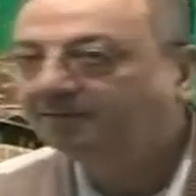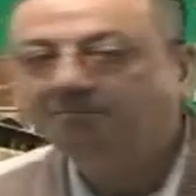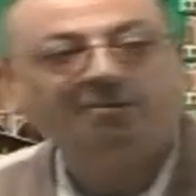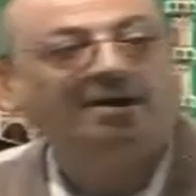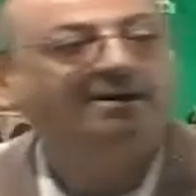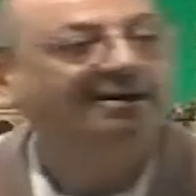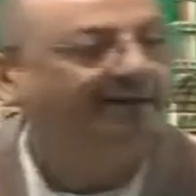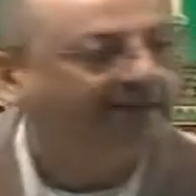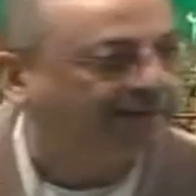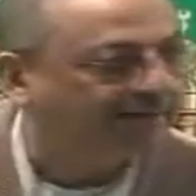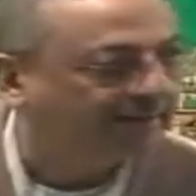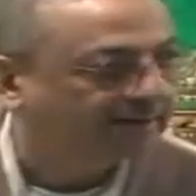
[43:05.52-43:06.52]
barley.
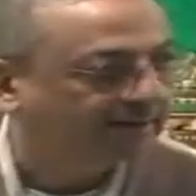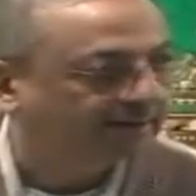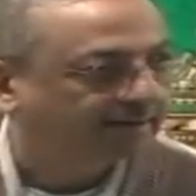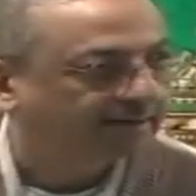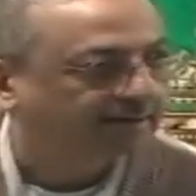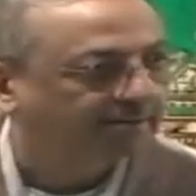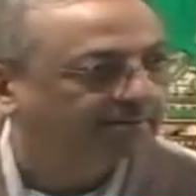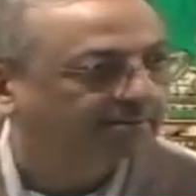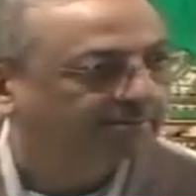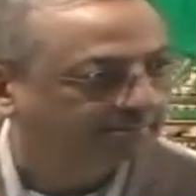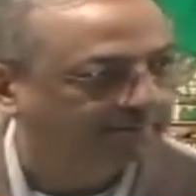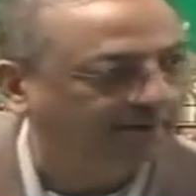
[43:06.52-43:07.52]

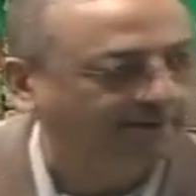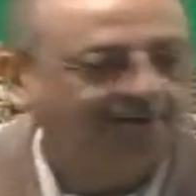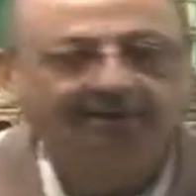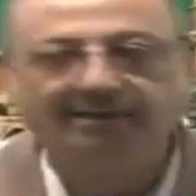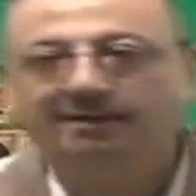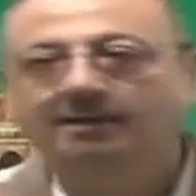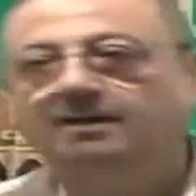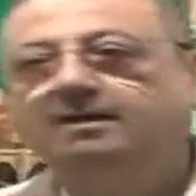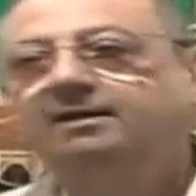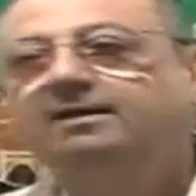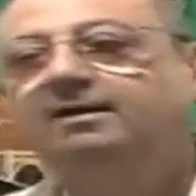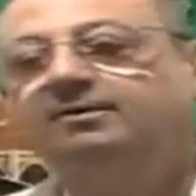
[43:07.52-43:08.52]
Barley.
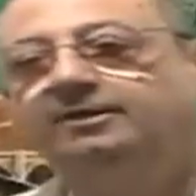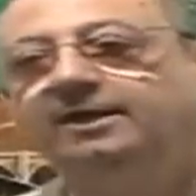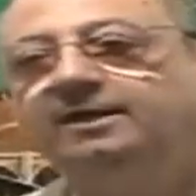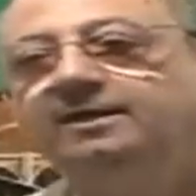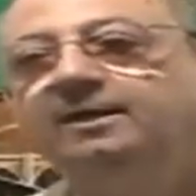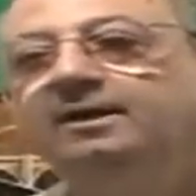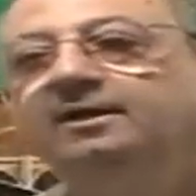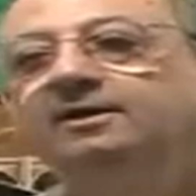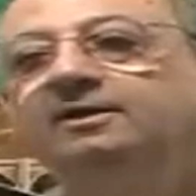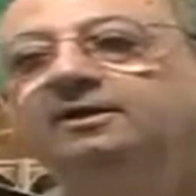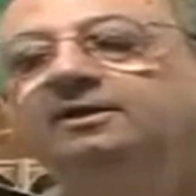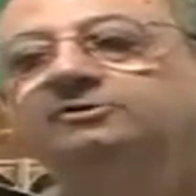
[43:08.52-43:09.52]
Okay?
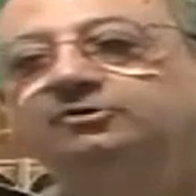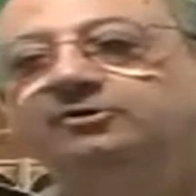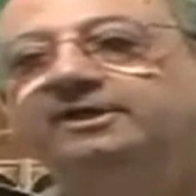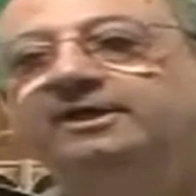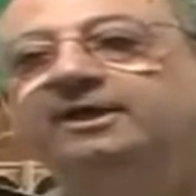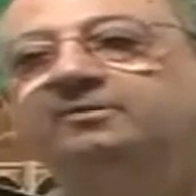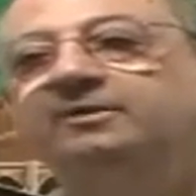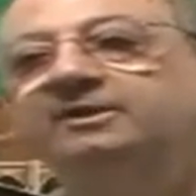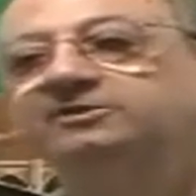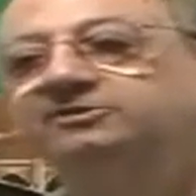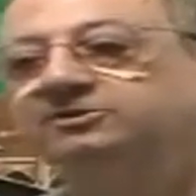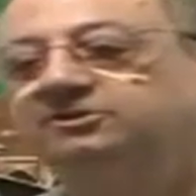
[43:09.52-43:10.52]
So here, brothers
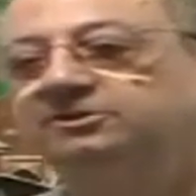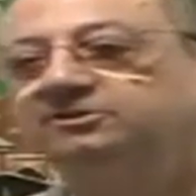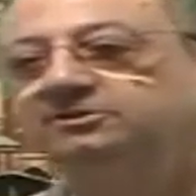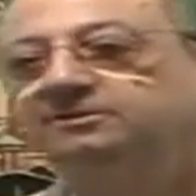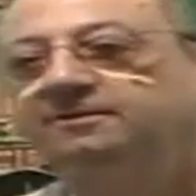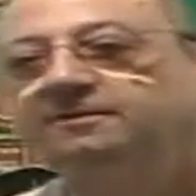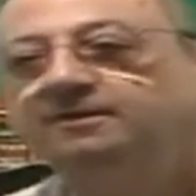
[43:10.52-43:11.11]
and sisters,